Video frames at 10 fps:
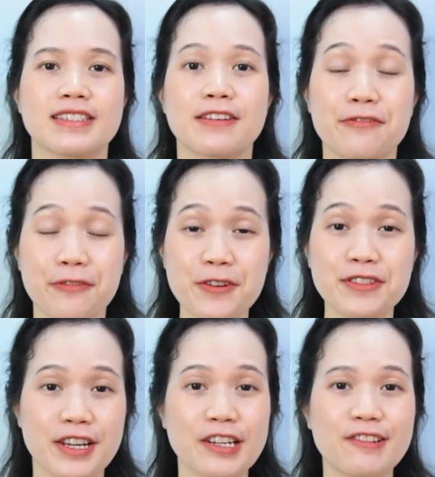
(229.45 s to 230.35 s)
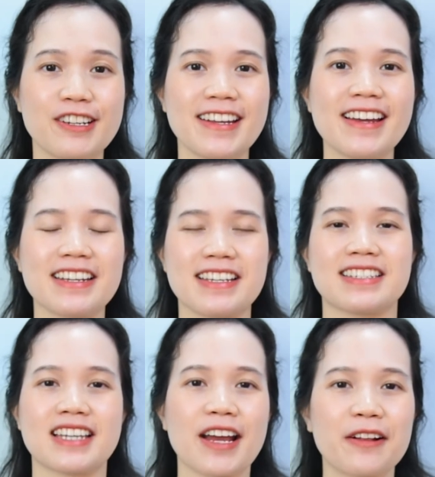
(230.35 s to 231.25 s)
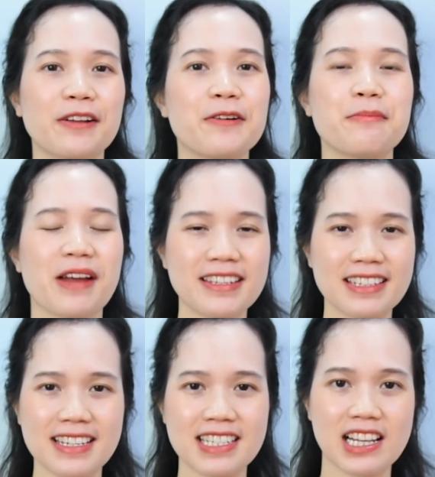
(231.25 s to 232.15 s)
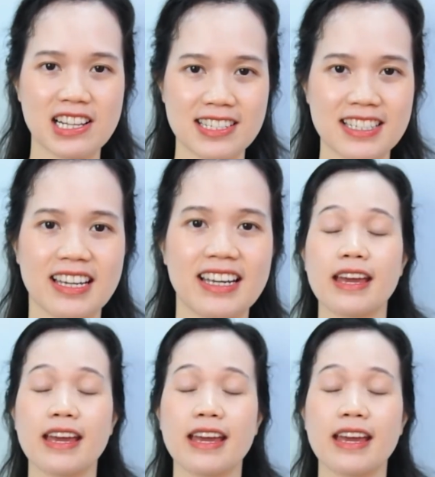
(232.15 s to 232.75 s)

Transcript: The first ingredient is cyclopentasiloxane.